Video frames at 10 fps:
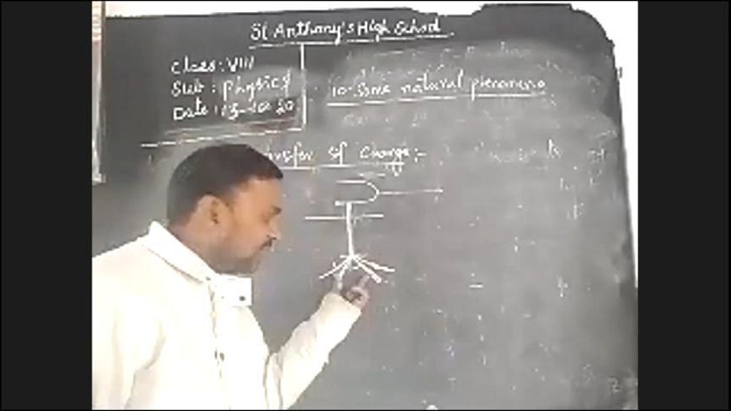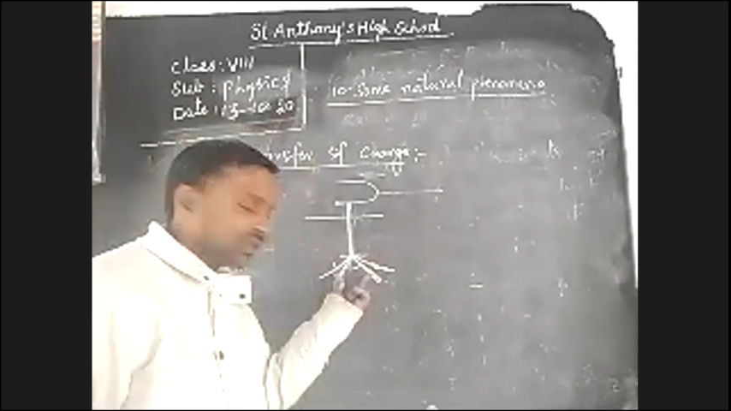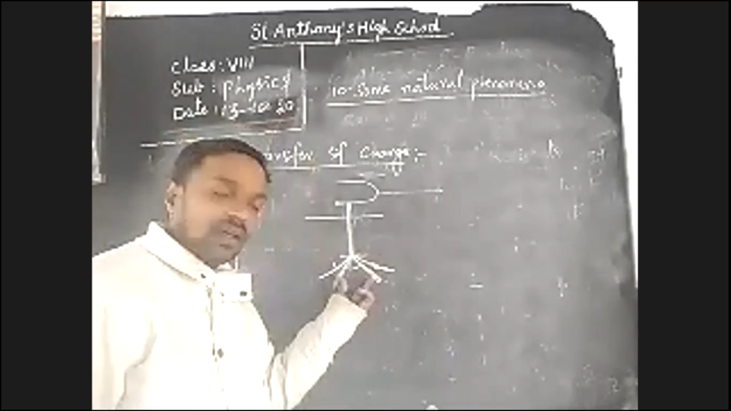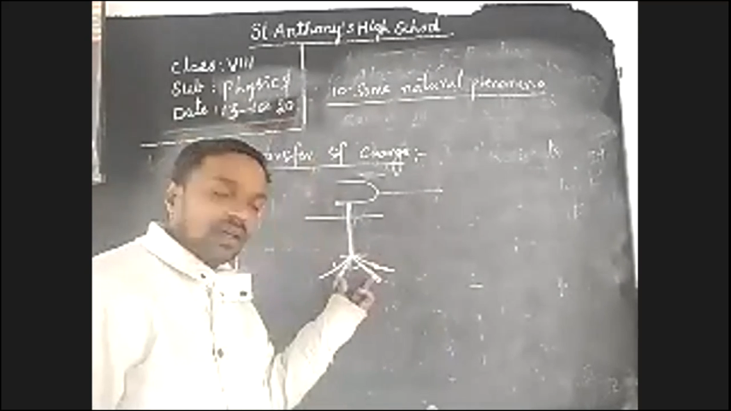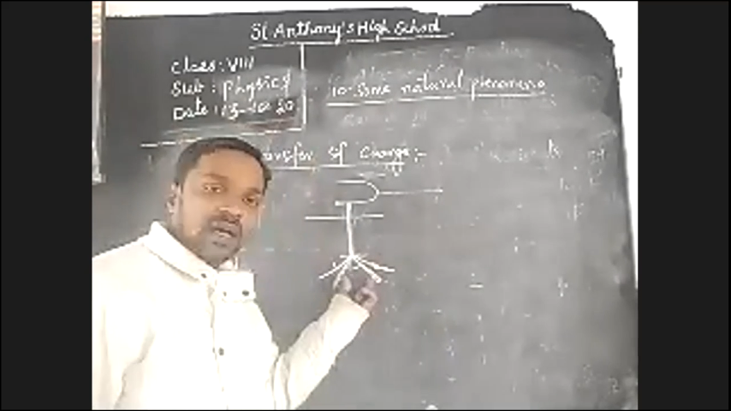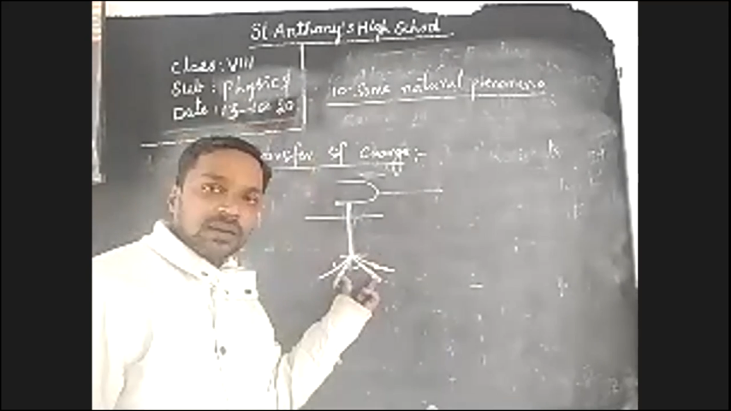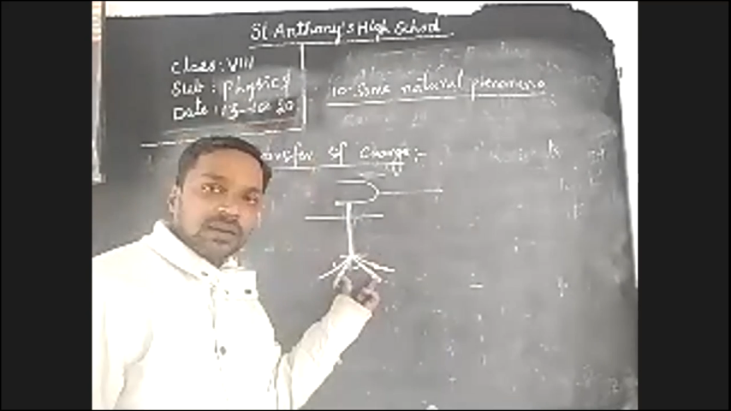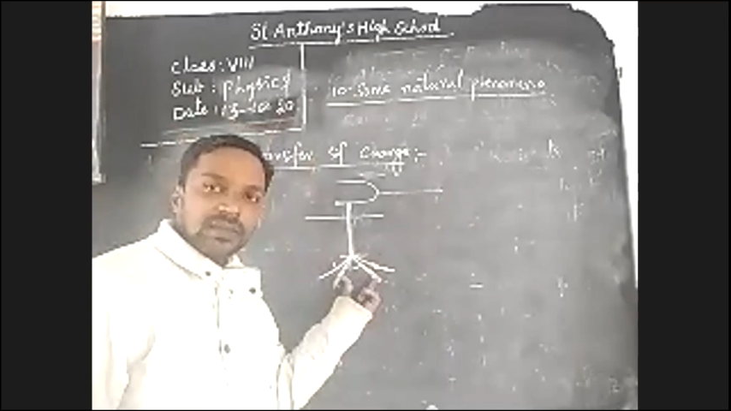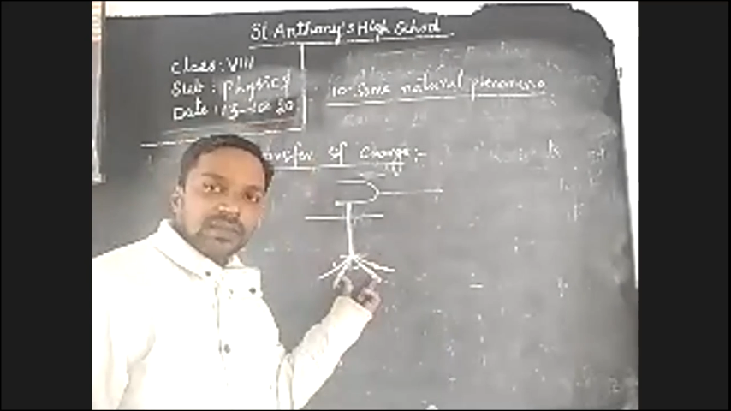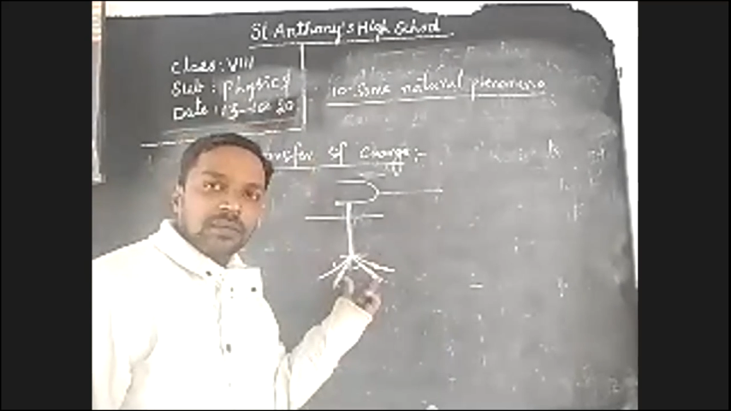are
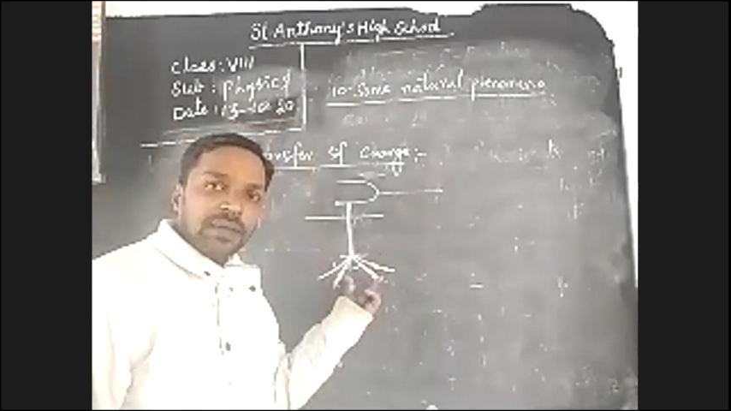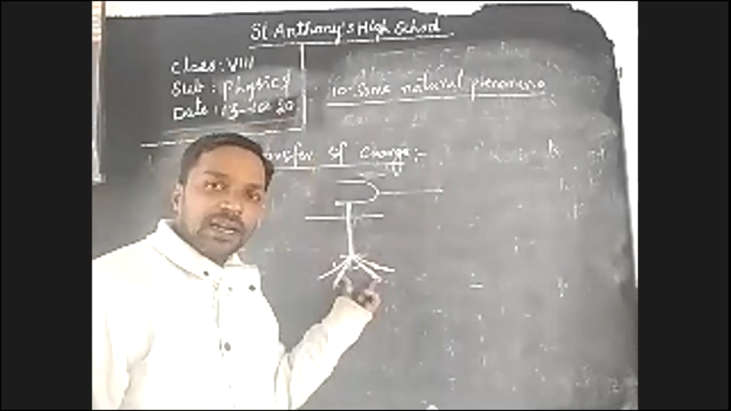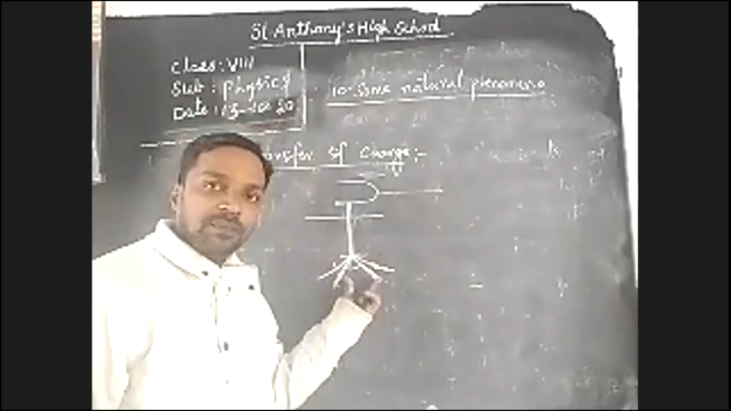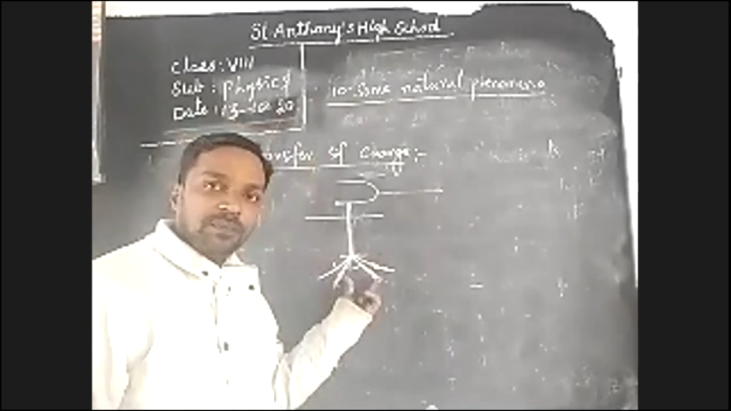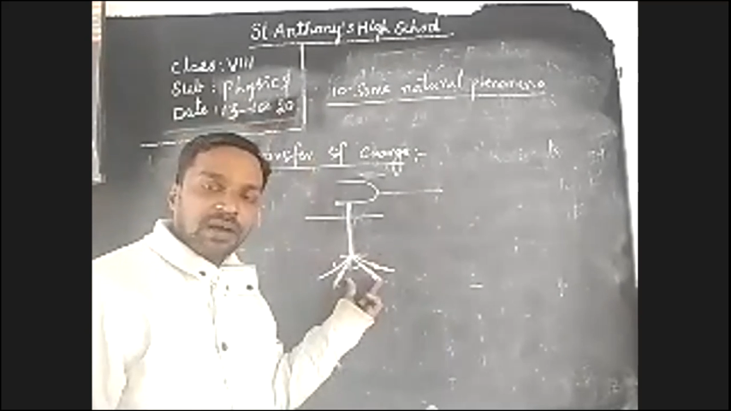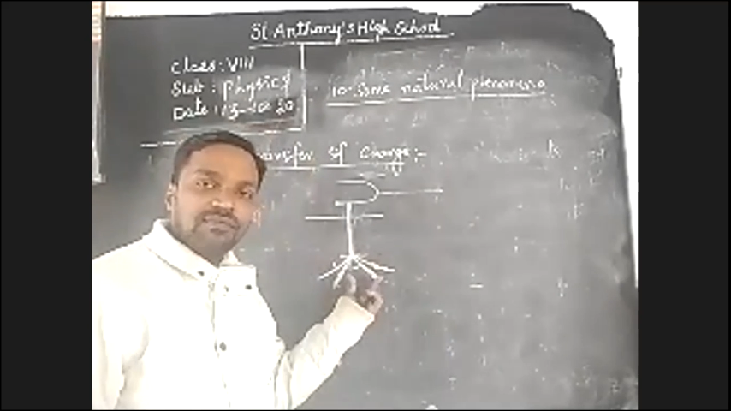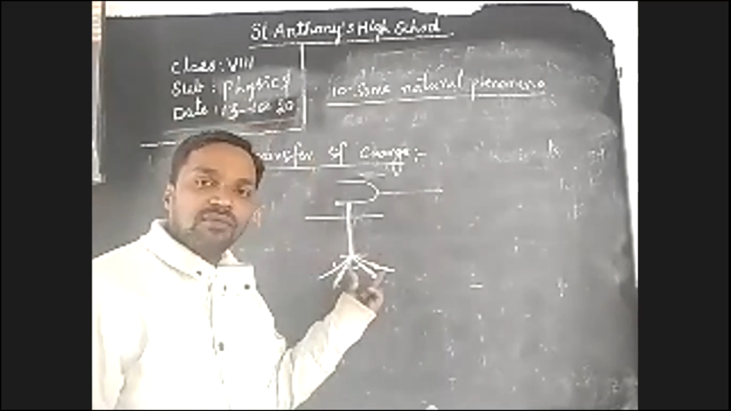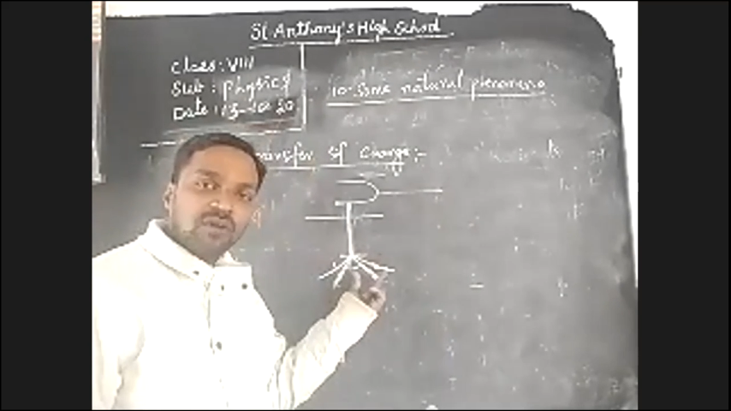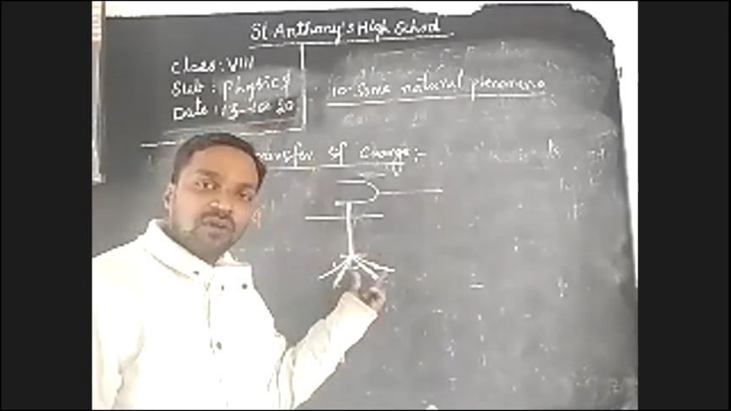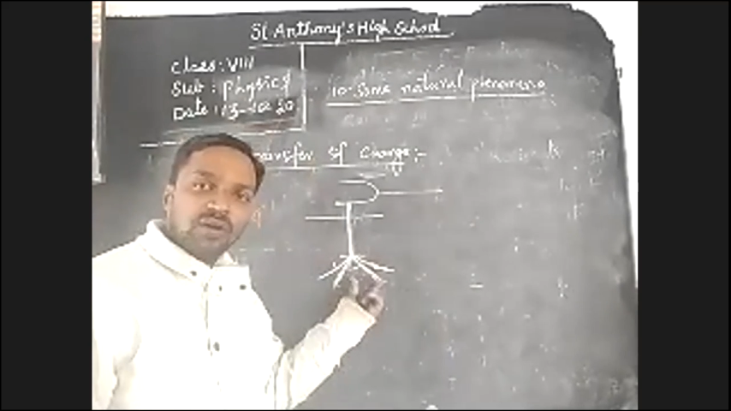made up of
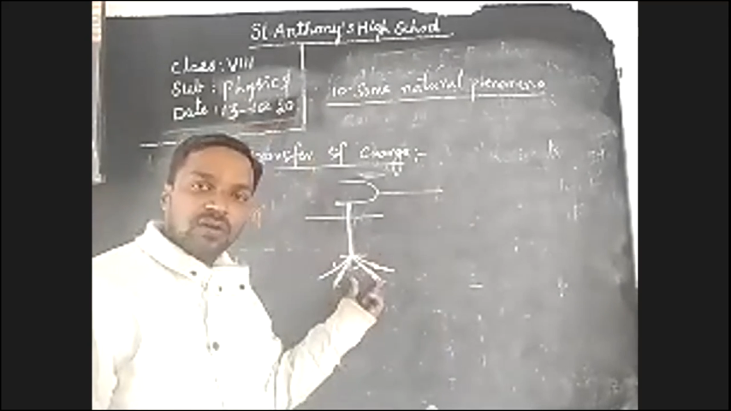gold,